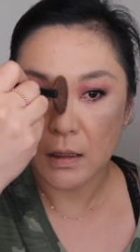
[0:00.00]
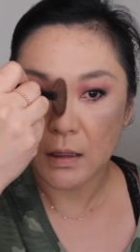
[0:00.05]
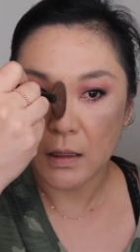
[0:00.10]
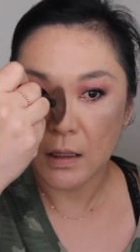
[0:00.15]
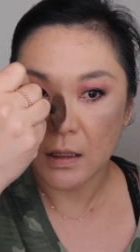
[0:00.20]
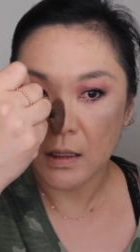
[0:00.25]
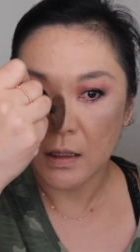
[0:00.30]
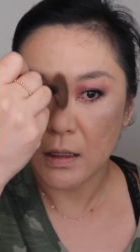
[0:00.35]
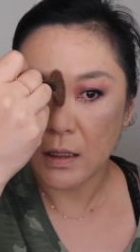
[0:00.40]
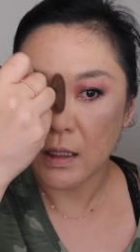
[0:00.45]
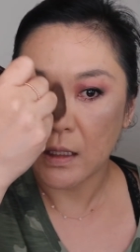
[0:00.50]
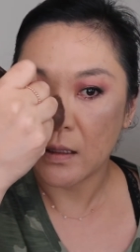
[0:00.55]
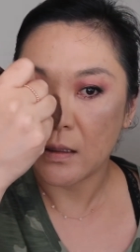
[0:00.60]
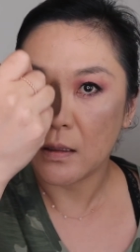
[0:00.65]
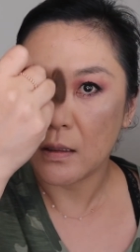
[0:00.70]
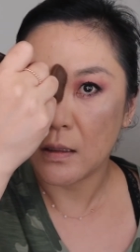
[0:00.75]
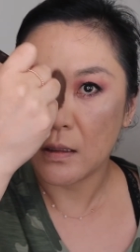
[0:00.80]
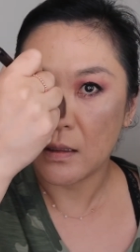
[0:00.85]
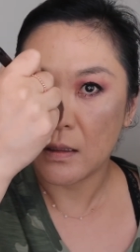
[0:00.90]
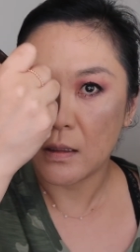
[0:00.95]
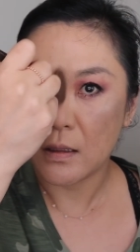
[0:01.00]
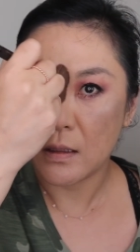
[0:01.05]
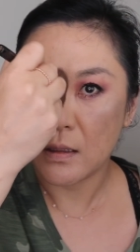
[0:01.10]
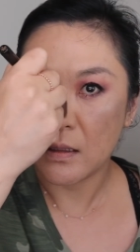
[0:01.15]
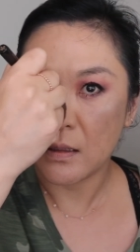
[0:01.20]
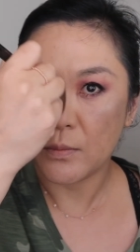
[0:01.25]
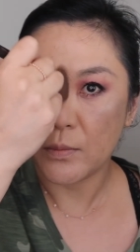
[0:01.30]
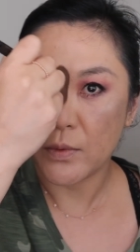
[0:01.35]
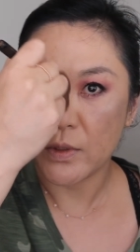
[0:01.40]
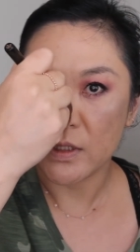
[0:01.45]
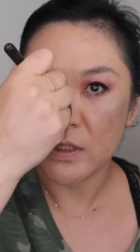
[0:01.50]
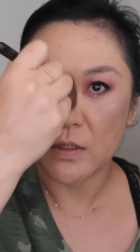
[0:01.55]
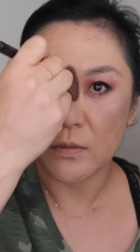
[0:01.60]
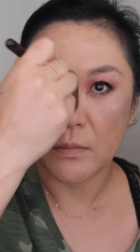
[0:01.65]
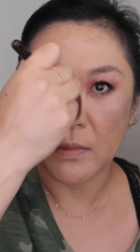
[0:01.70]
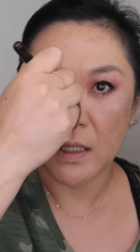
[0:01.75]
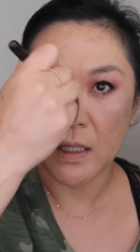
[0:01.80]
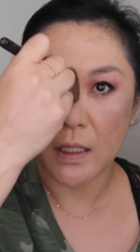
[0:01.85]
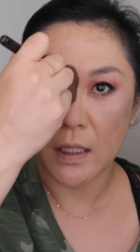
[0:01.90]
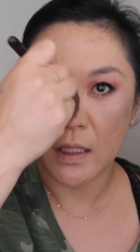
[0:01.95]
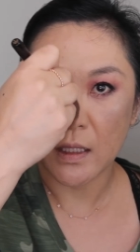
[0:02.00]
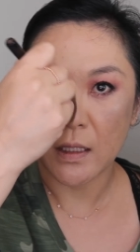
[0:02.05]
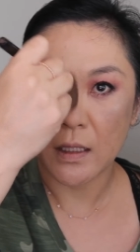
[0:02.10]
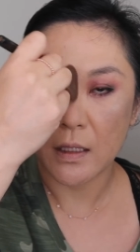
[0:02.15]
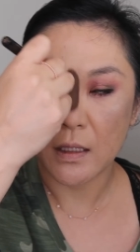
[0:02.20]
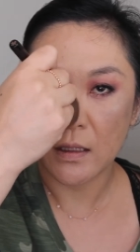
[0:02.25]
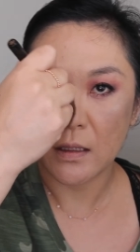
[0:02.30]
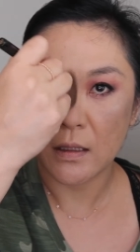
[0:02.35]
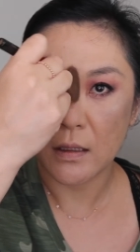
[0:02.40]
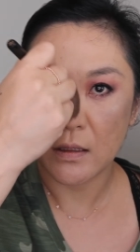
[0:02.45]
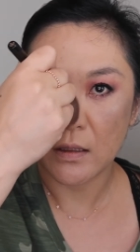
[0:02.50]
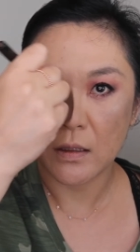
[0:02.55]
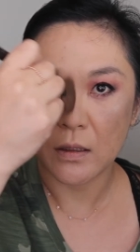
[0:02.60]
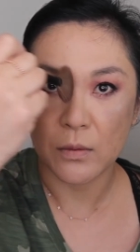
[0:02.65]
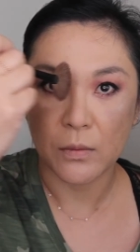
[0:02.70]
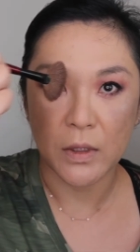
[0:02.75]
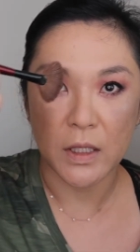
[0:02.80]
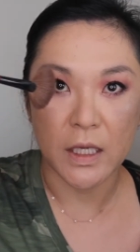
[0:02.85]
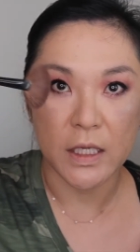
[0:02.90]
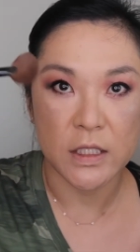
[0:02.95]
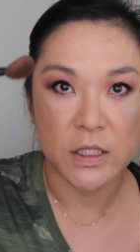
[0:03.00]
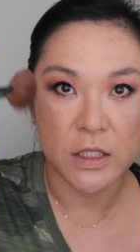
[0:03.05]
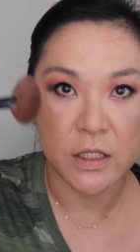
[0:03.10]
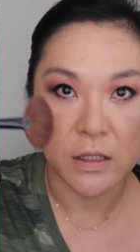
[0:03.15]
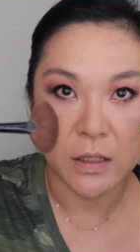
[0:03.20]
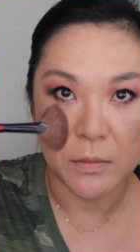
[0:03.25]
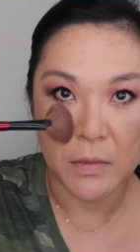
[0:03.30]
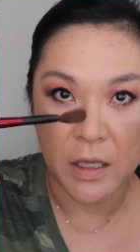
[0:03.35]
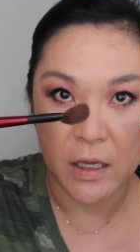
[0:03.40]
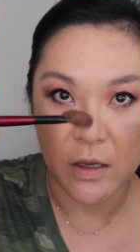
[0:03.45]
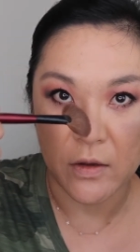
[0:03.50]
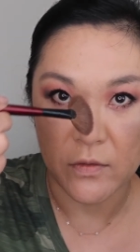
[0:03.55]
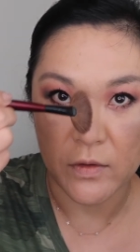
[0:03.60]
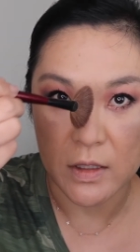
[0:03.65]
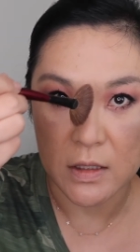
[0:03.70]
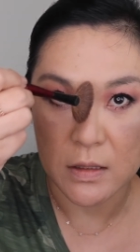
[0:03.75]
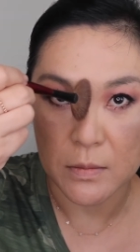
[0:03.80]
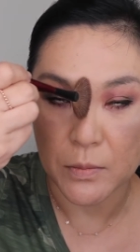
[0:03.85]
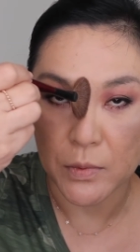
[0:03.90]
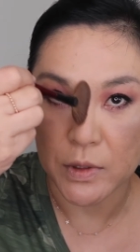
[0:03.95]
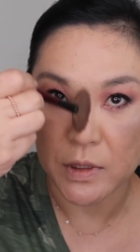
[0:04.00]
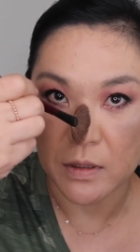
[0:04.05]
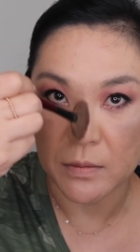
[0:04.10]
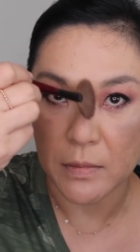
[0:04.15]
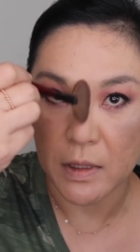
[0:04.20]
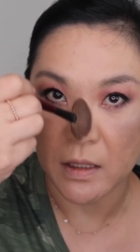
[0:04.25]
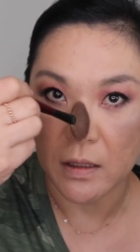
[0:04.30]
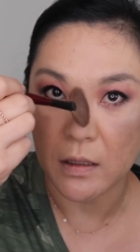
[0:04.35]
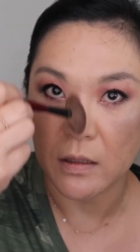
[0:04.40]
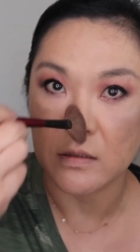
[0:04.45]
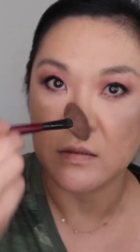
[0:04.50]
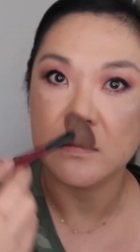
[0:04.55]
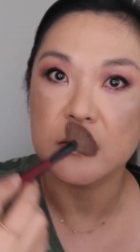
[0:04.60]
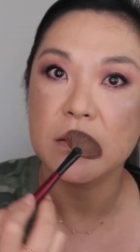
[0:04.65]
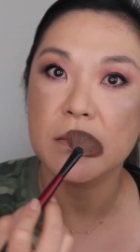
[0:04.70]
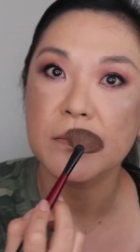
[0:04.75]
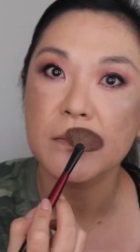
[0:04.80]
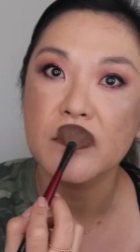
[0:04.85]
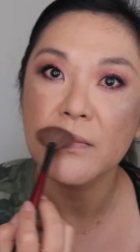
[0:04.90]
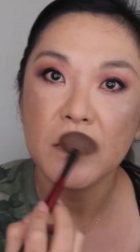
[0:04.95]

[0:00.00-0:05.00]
Get it down the bridge of my, or what I should have as a bridge of my nose.